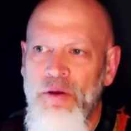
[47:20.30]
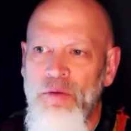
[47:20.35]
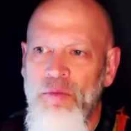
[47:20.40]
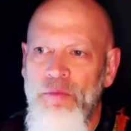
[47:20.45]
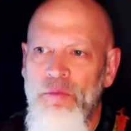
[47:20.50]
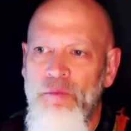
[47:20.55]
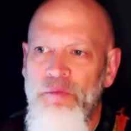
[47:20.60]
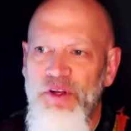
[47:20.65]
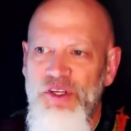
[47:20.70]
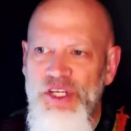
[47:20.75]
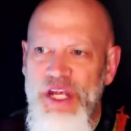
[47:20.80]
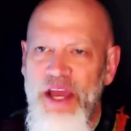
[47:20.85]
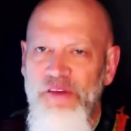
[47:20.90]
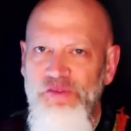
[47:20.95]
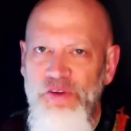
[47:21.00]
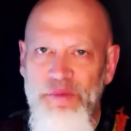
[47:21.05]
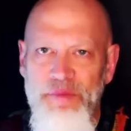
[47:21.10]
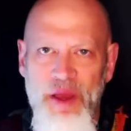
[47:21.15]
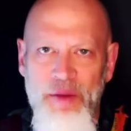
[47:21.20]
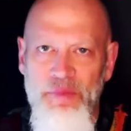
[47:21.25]
But you have to
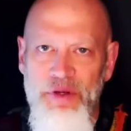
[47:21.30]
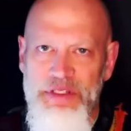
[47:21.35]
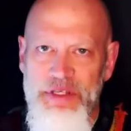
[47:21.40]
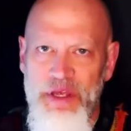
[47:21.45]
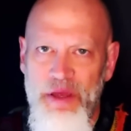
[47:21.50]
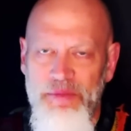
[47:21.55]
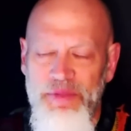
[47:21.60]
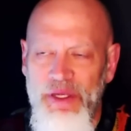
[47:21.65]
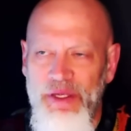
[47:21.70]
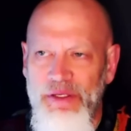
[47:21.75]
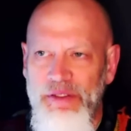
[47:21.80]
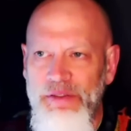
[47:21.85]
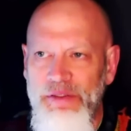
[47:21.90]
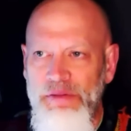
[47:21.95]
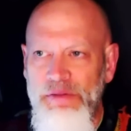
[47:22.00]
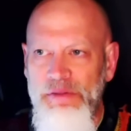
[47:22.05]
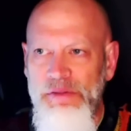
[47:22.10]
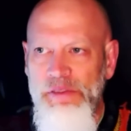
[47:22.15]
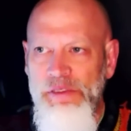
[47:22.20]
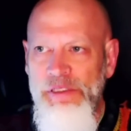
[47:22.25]
remember something.
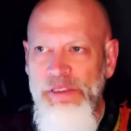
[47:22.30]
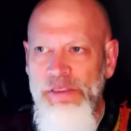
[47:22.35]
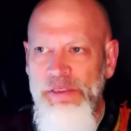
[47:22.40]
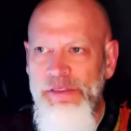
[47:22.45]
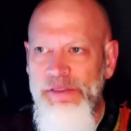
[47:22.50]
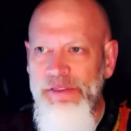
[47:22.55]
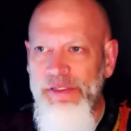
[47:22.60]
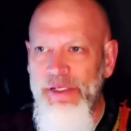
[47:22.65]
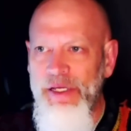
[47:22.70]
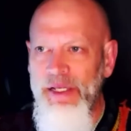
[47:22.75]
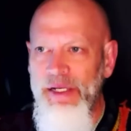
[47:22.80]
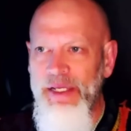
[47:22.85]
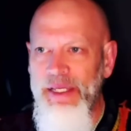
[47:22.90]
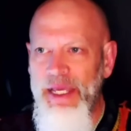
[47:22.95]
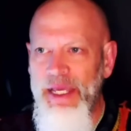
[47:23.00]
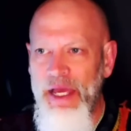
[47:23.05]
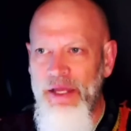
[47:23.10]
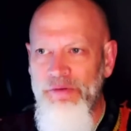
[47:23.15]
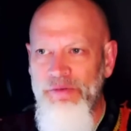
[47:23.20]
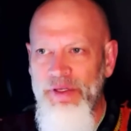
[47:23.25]
And
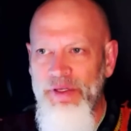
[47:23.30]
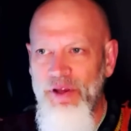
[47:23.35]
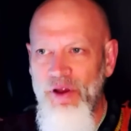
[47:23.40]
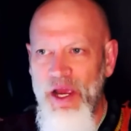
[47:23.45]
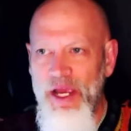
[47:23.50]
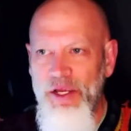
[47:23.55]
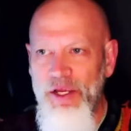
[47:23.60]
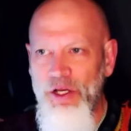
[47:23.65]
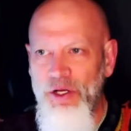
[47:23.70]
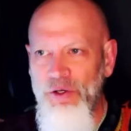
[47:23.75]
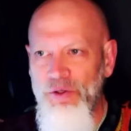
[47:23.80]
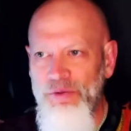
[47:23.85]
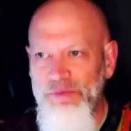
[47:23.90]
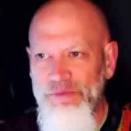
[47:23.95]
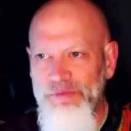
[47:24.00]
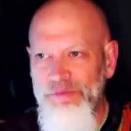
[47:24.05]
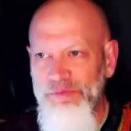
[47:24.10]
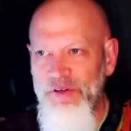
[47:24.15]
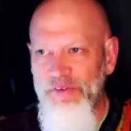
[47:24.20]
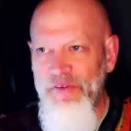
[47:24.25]
again, here I go
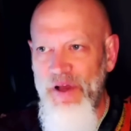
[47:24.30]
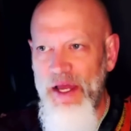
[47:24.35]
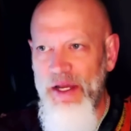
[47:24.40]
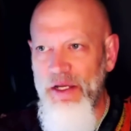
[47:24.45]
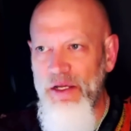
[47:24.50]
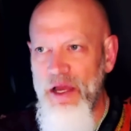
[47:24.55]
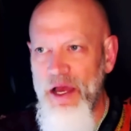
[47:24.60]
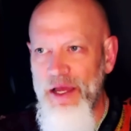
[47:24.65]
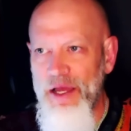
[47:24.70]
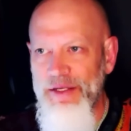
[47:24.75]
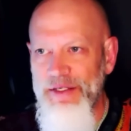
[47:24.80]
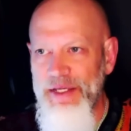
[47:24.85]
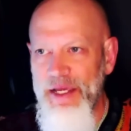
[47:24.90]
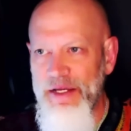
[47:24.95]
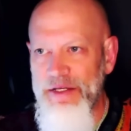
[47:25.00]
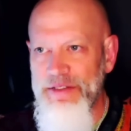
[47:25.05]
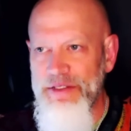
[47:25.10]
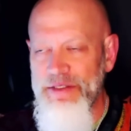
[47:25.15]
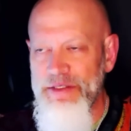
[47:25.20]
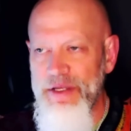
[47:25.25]
providing
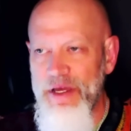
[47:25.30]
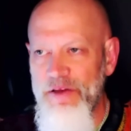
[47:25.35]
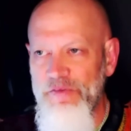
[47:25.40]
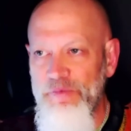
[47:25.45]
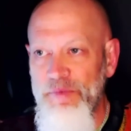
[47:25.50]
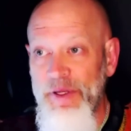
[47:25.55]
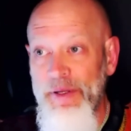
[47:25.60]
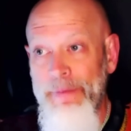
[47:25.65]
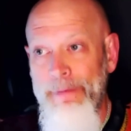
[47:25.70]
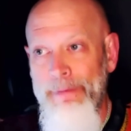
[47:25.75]
context and stuff, but